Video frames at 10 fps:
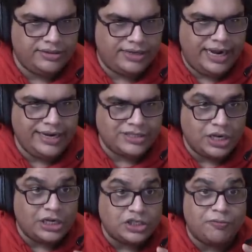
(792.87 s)
Right? It's
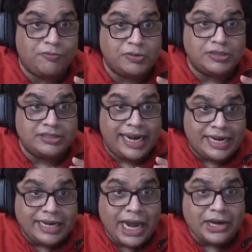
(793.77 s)
a
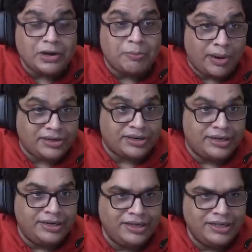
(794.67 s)
dedicated
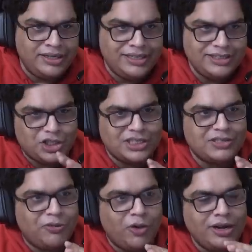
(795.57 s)
button just
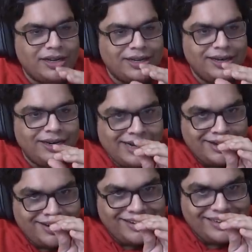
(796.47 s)
for
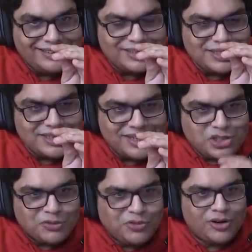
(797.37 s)
literally, this is a list
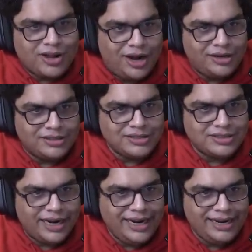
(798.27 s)
of your cards,
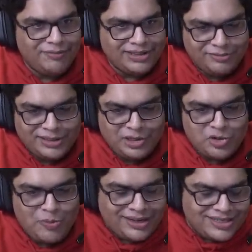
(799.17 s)
right? With 2
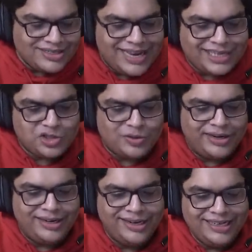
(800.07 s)
buttons next to it
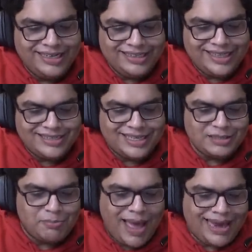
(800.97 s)
that says
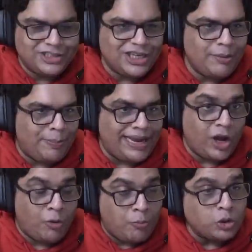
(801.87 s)
manage and pay
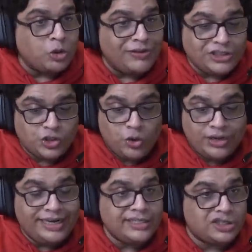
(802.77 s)
now, both of which look
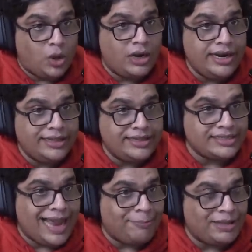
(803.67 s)
really solid, and there's a
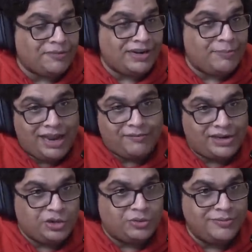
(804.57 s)
haptic feedback when
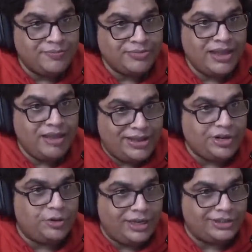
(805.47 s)
you
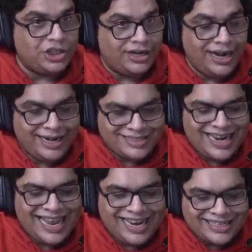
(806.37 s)
touch it, right? It's
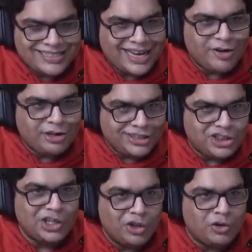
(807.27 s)
like you're
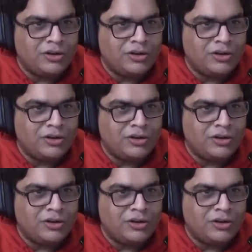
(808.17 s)
touching your own